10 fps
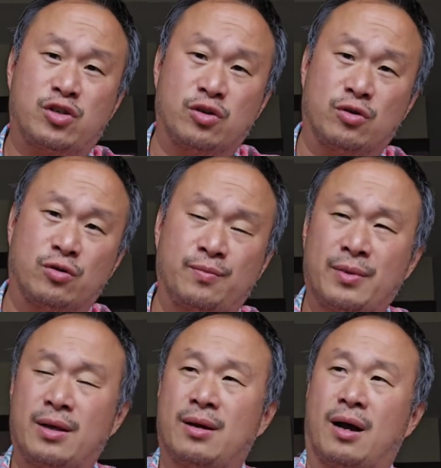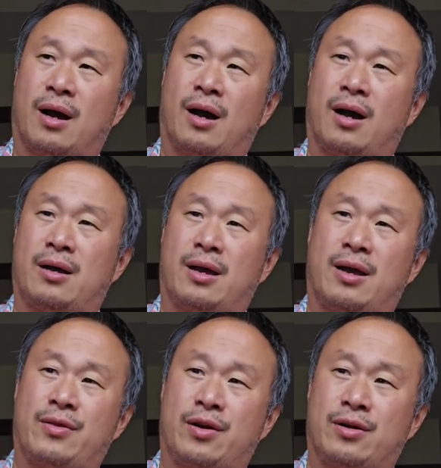two,
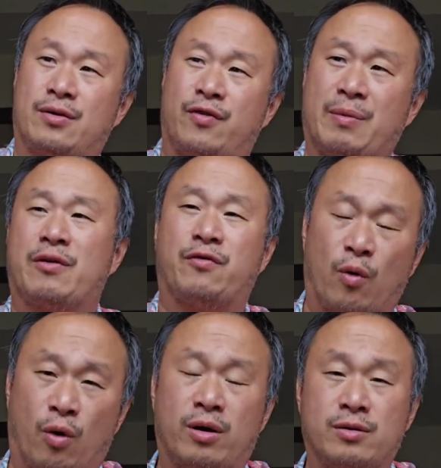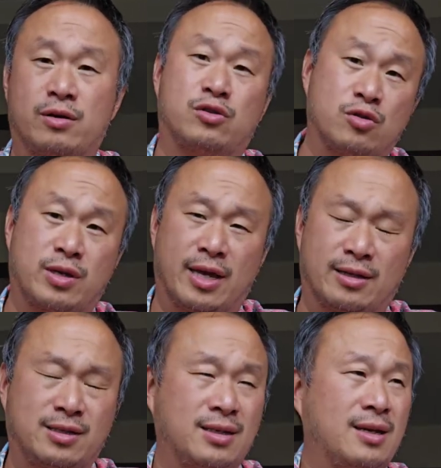and they're a family of four, you know, two
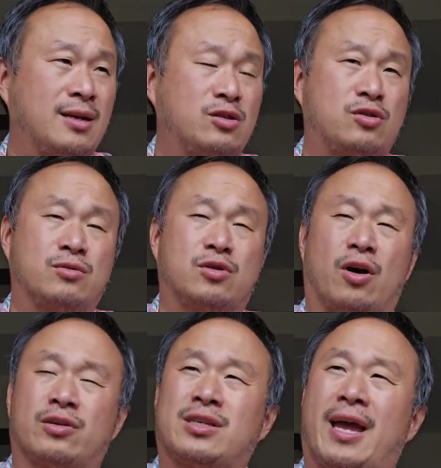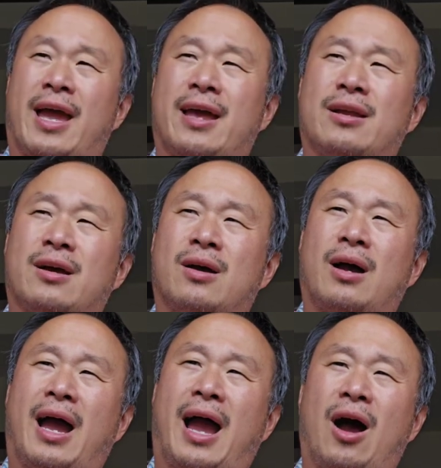kids, two adults, and
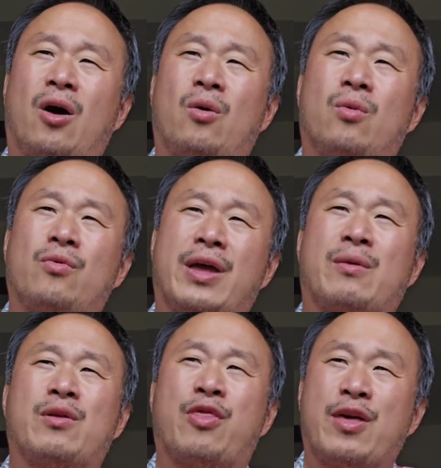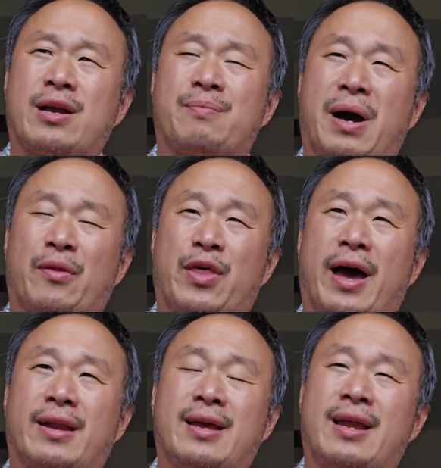how they would think about
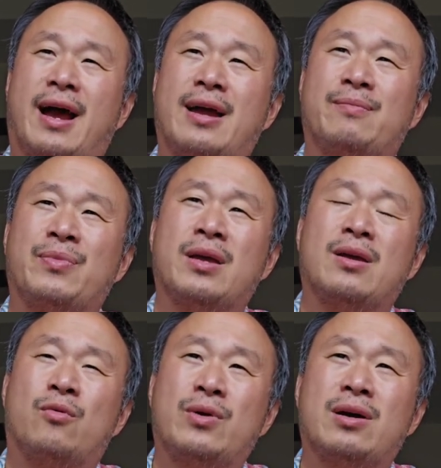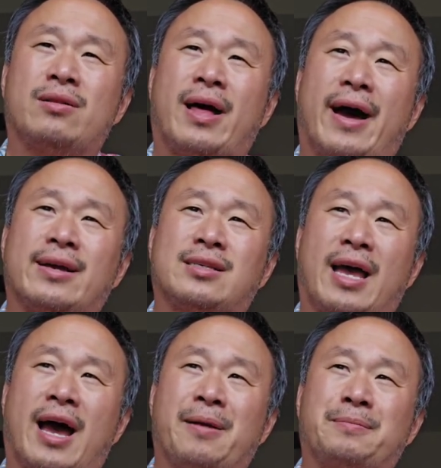that. And I realized
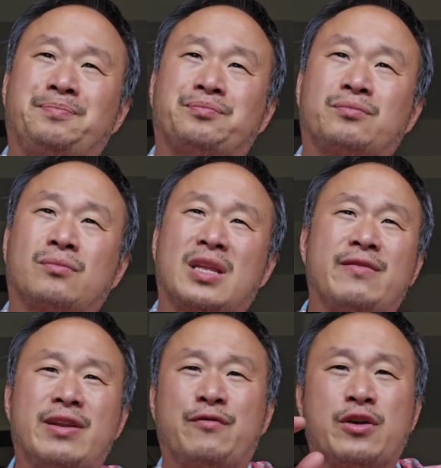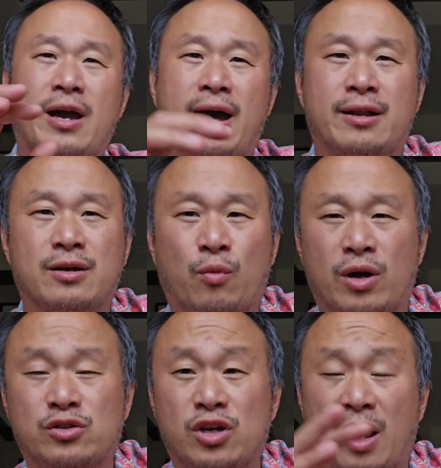that even if you had
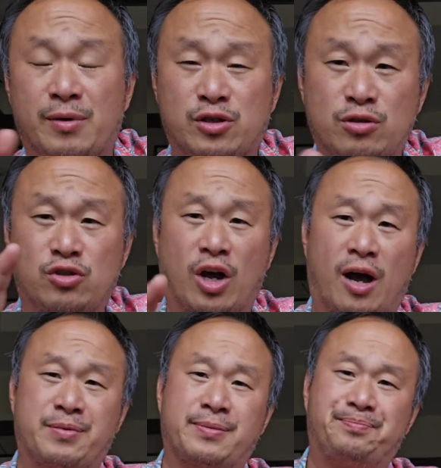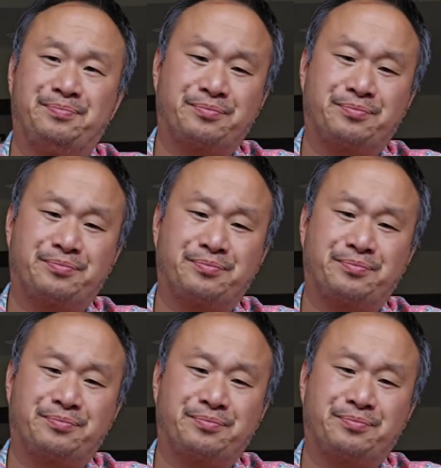one job or two jobs,